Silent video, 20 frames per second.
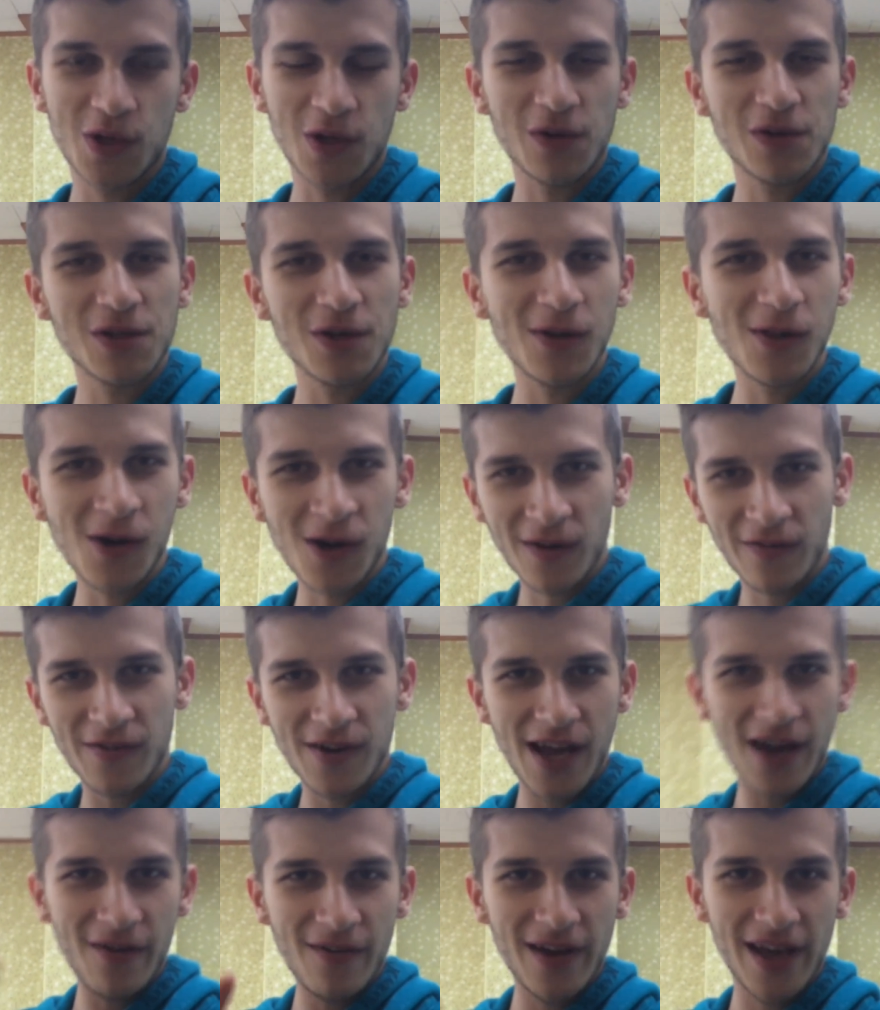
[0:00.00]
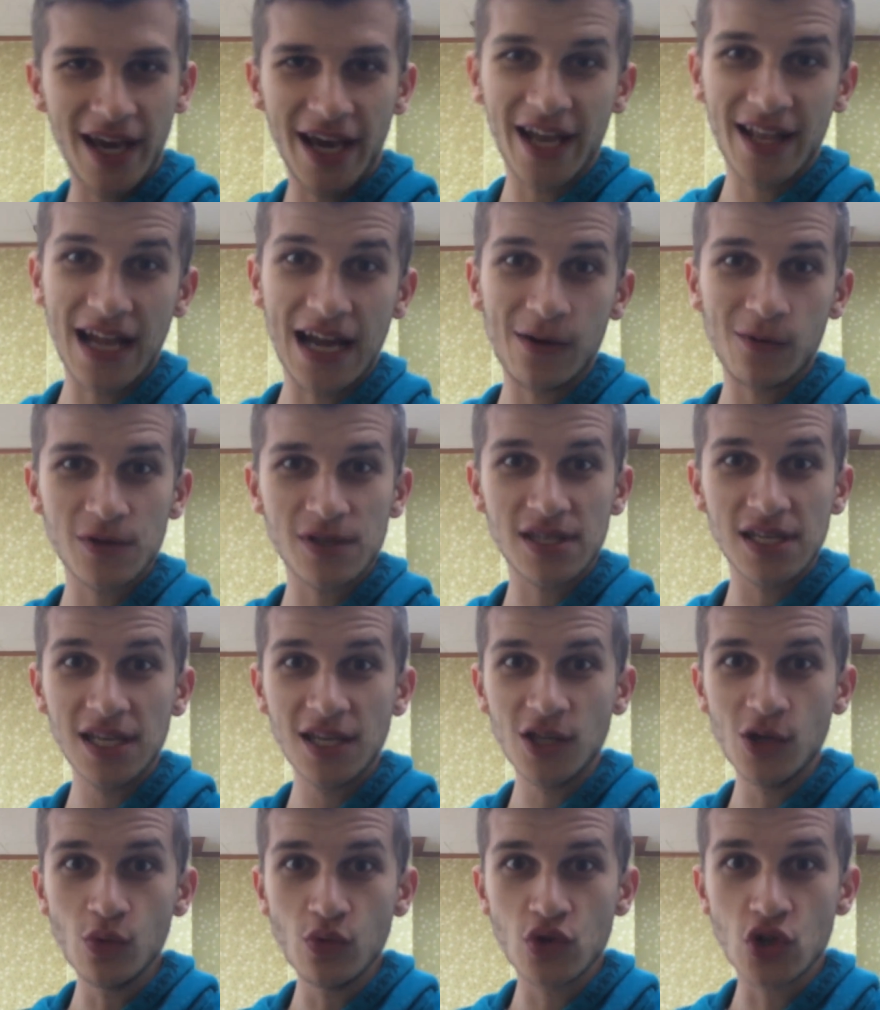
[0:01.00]
So long for now, and I will
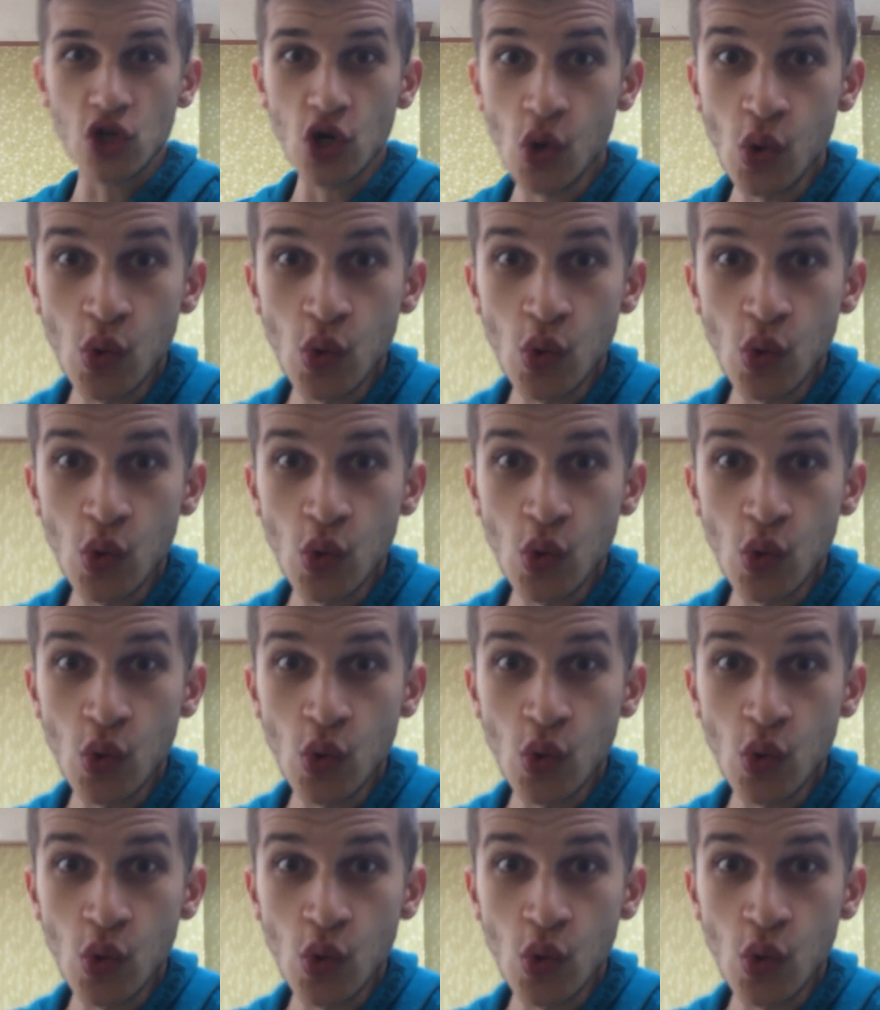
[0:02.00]
see you